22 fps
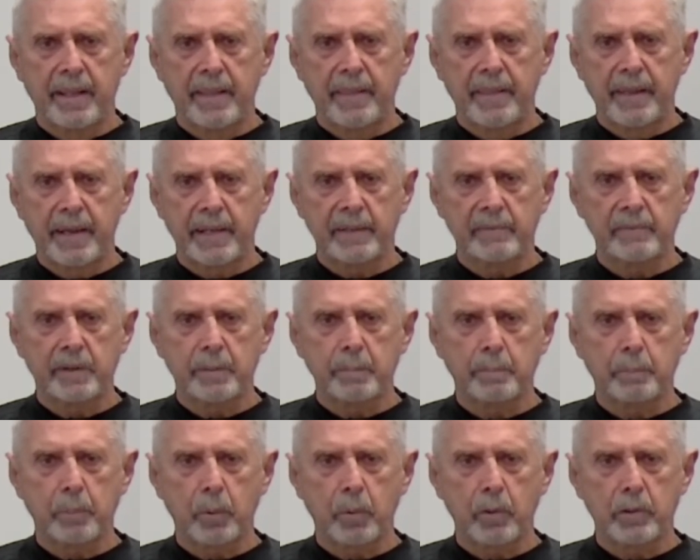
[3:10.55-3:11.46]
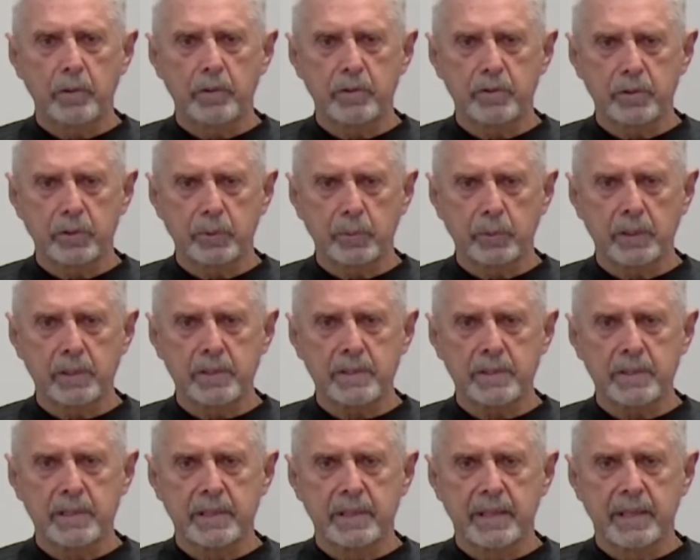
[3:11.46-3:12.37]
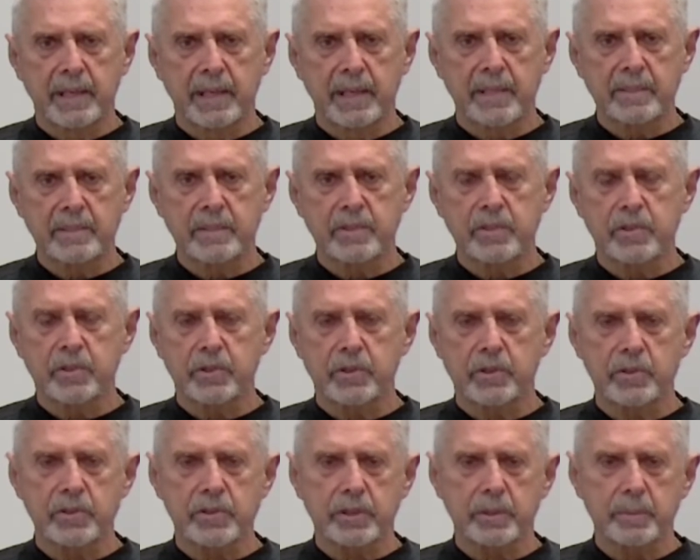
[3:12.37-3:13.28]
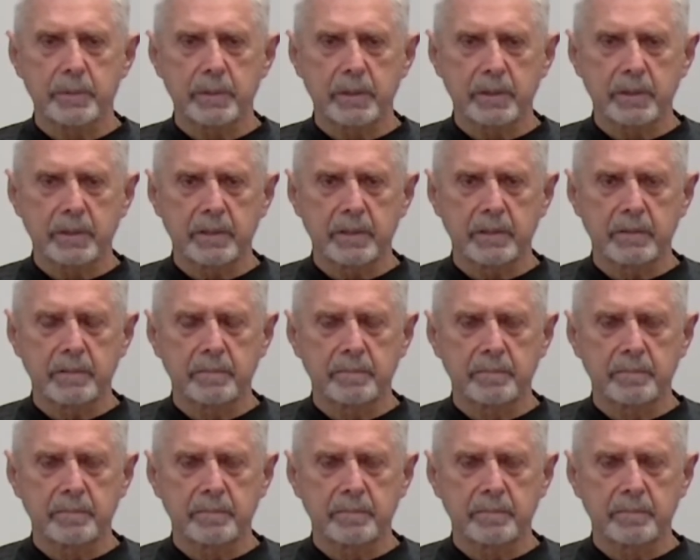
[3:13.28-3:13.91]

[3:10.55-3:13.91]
that are important to us as a church community.